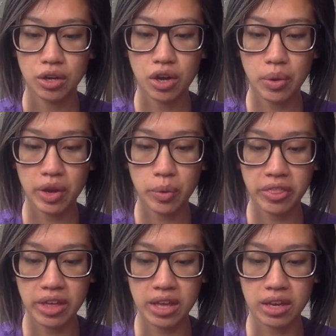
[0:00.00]
going
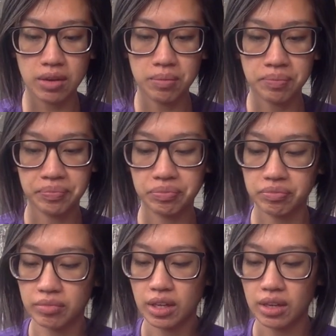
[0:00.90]
within,
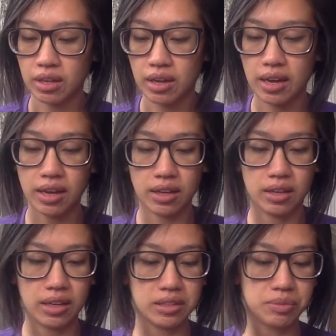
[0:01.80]

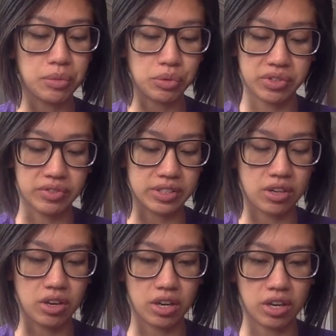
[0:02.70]
as most of us
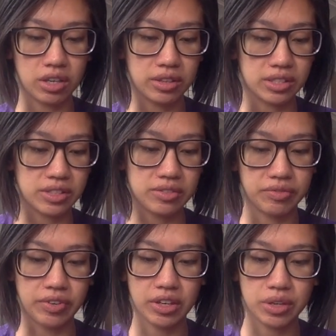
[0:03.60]
are this
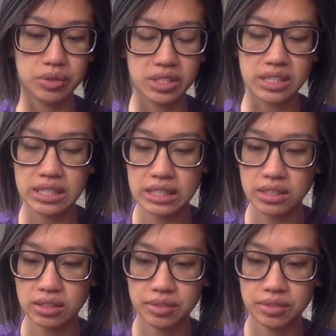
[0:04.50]
Virgo season.